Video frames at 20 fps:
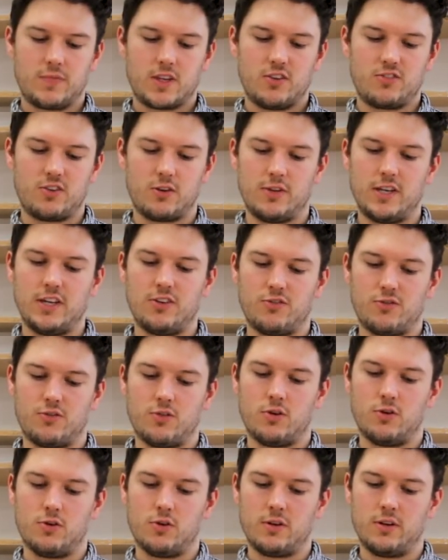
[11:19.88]
So these are
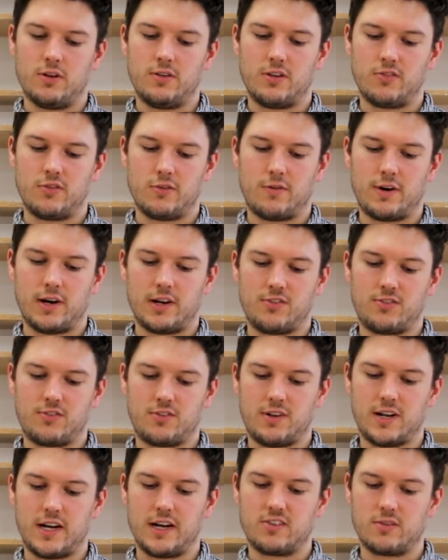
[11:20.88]
all, there's a very
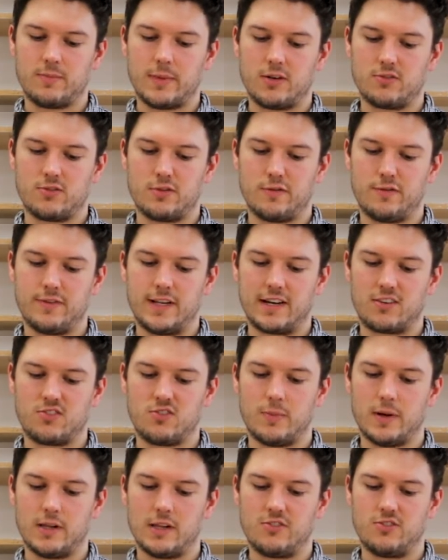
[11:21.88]
slight amount of
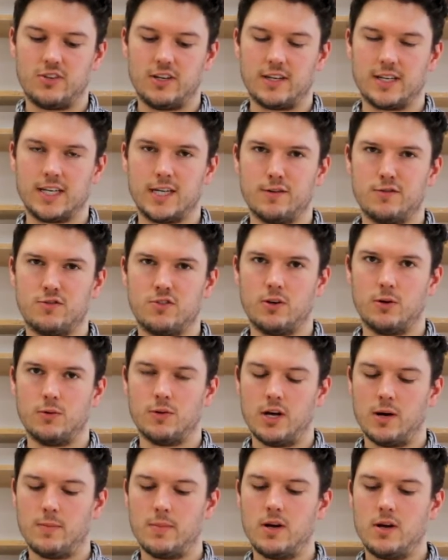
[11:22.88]
flexibility and give to
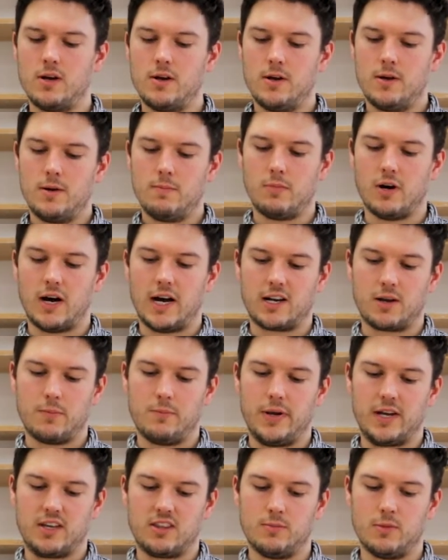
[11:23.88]
them, but I can
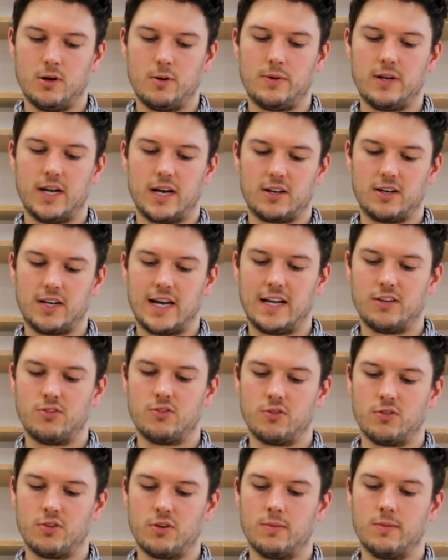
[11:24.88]
pick them up and I can
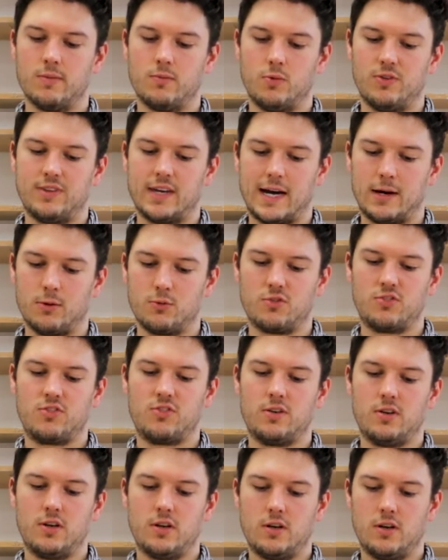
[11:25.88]
handle them
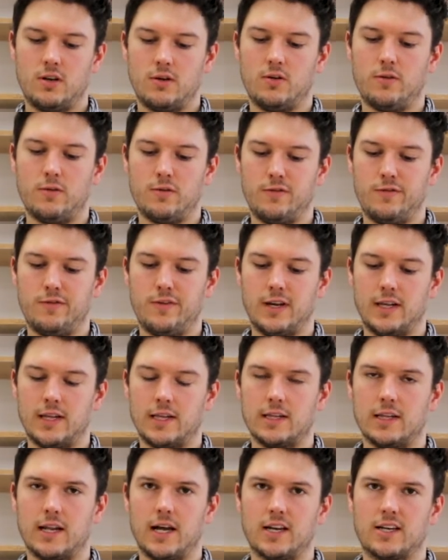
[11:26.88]
without
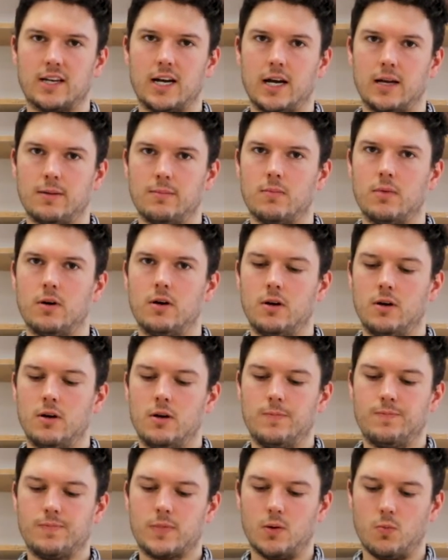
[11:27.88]
feeling like I'm
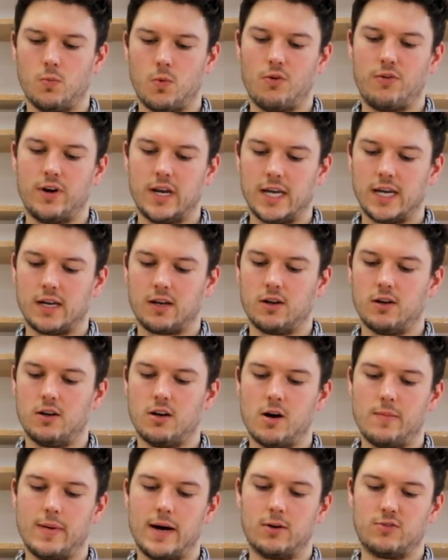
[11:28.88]
worrying
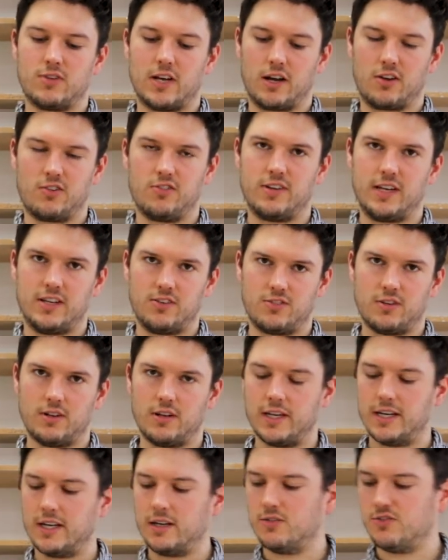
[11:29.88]
about
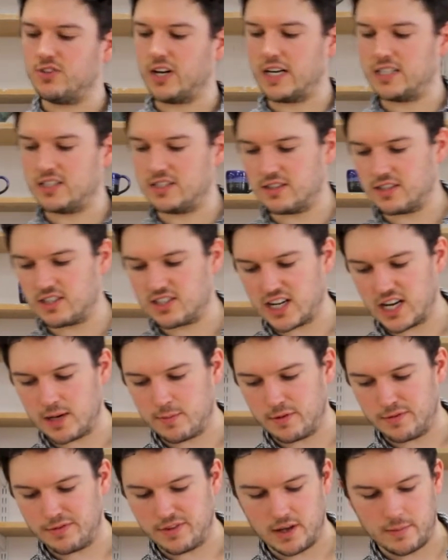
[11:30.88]
accidentally changing the
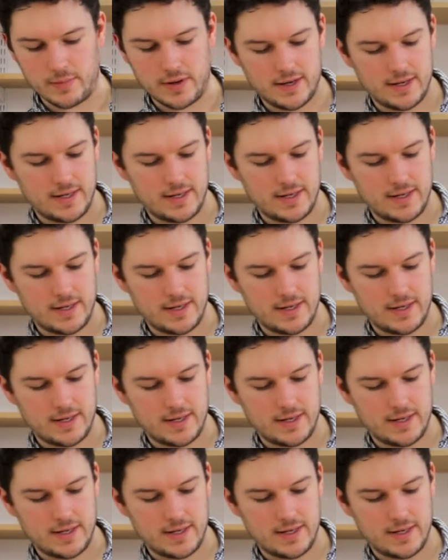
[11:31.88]
shape of them.